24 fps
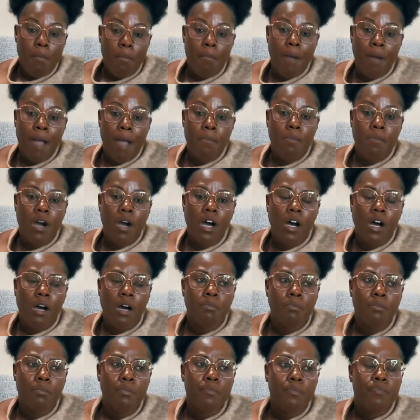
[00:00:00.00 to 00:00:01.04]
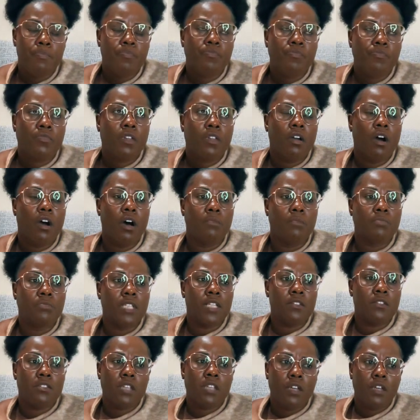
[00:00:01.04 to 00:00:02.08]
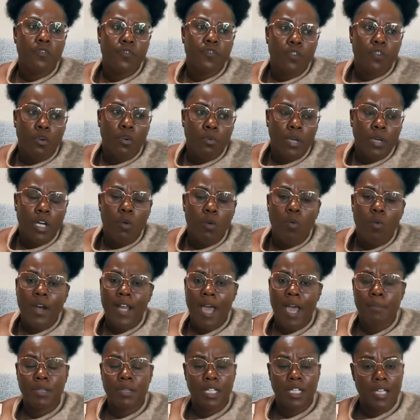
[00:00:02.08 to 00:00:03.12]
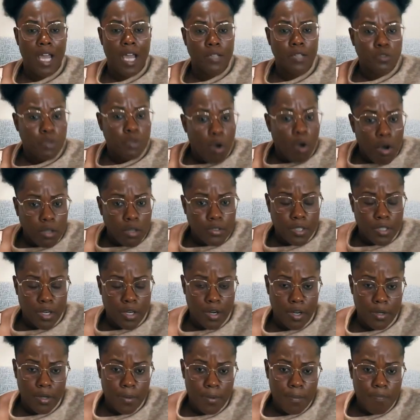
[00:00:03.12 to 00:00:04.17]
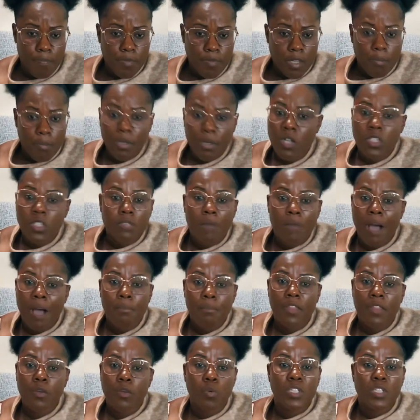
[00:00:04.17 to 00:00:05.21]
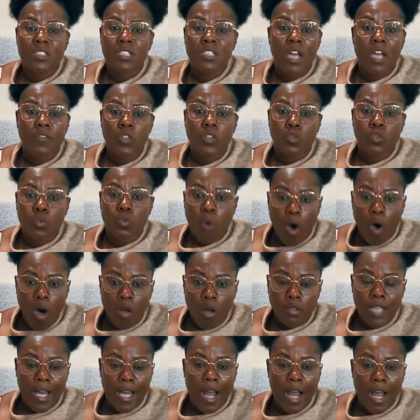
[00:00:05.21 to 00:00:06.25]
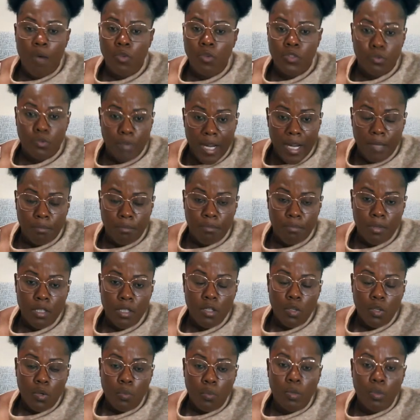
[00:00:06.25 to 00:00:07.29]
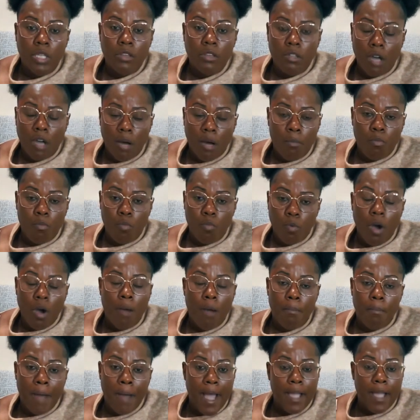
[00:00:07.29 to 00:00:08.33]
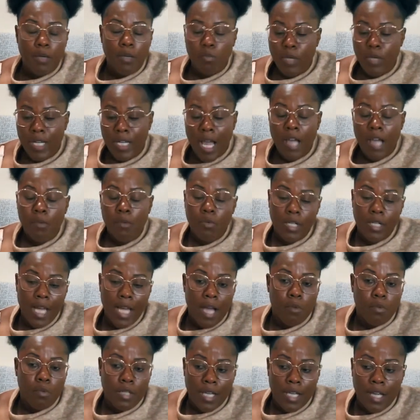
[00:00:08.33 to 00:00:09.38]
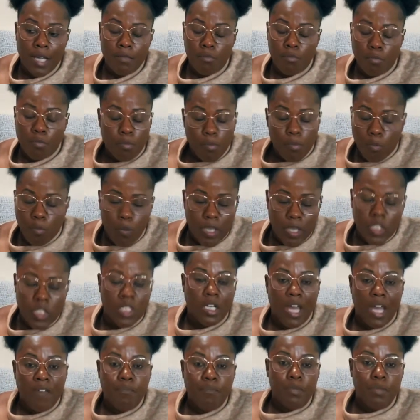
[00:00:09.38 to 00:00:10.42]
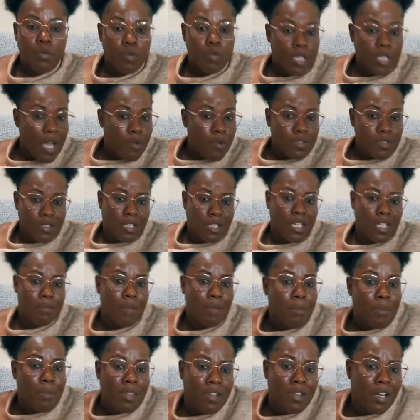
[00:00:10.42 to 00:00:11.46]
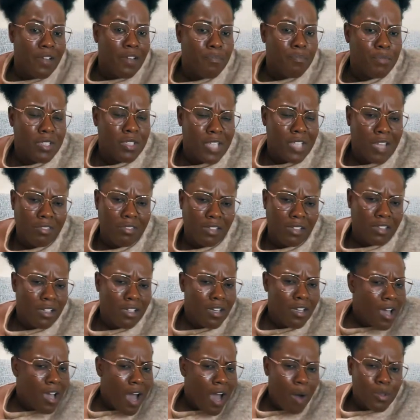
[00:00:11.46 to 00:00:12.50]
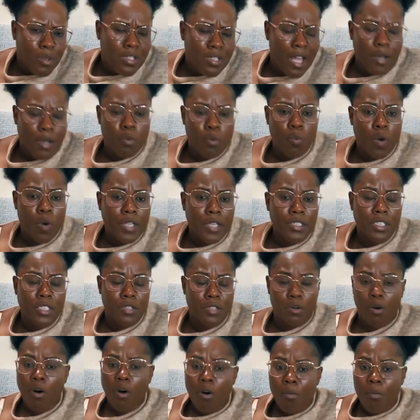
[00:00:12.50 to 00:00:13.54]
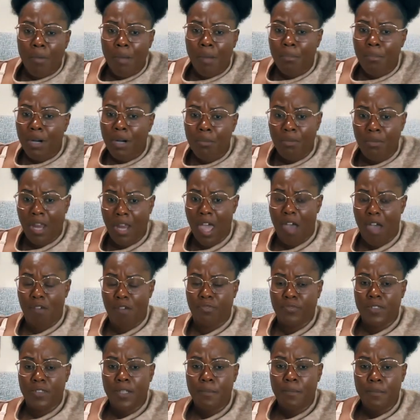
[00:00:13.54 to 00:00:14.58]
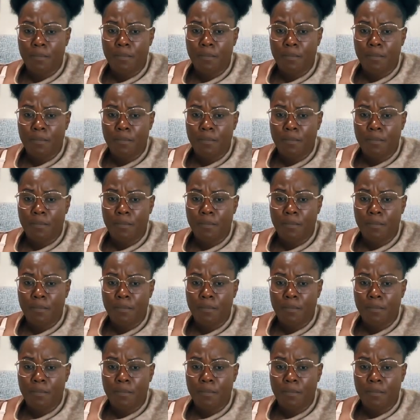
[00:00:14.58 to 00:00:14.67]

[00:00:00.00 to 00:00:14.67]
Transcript: My mom um then said, "For real, what happened?" And I told her because my mother was never told that I was raped with um um by when I when I when I when she left me when I was a kid. My mother left me. I think I was like one year old. My mom left,